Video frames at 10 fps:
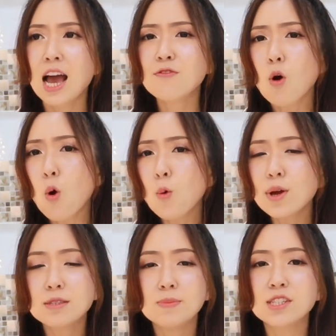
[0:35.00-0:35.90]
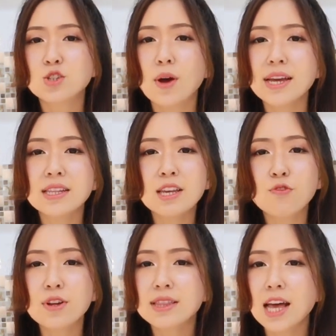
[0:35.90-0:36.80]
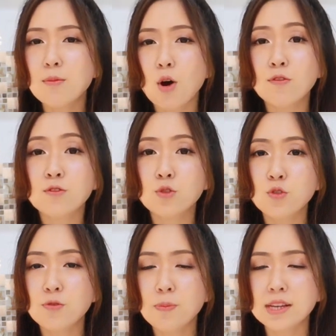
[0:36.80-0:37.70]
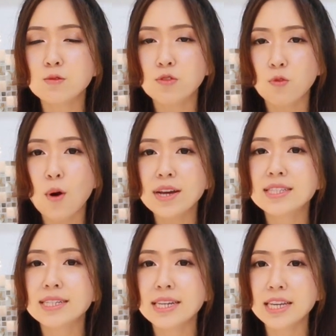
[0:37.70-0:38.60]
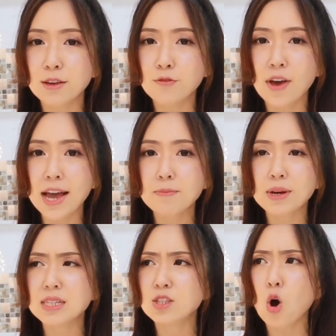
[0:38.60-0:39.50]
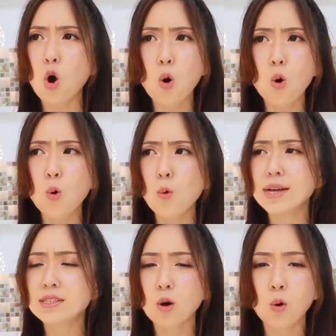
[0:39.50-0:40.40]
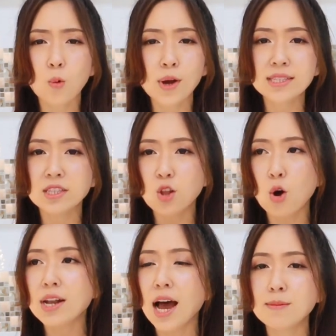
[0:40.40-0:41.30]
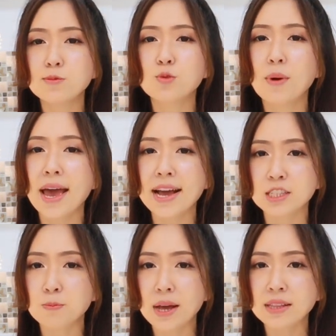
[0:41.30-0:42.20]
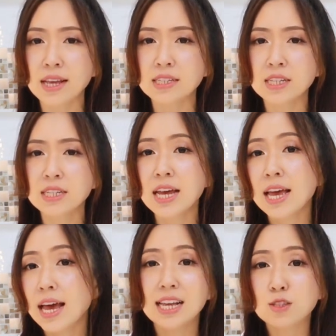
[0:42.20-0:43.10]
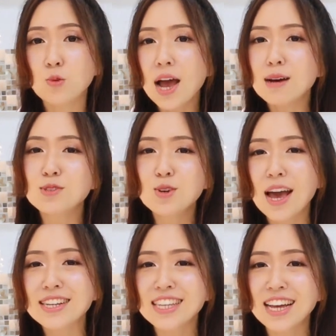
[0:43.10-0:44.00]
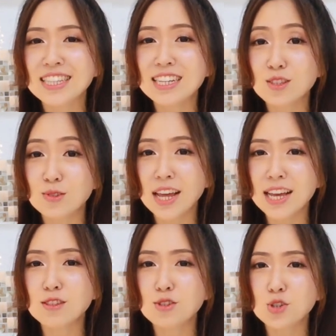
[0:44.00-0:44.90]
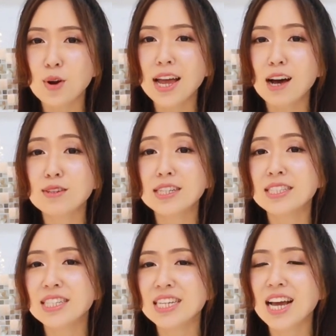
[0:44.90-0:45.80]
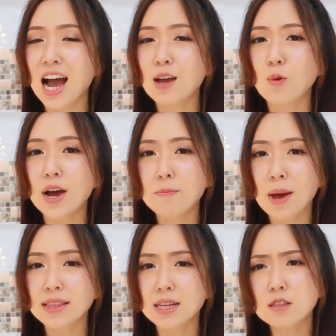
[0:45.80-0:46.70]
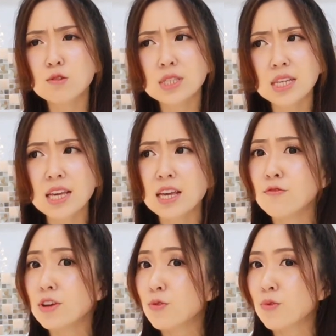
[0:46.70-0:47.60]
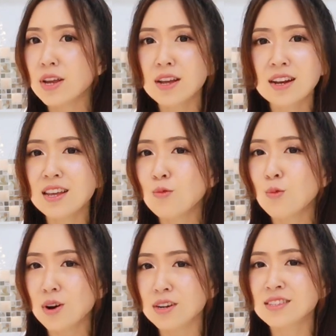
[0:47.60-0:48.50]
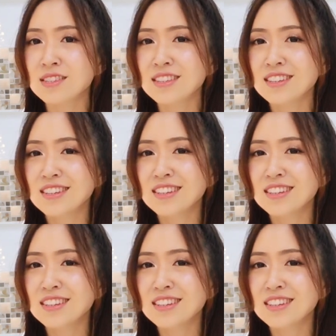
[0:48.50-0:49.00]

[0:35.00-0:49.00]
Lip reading: I've always been trying different type of toothpaste with whitening effect, but it's always not up to my expectation. That's why I'm so excited today to try out this DIY method to see if it really works.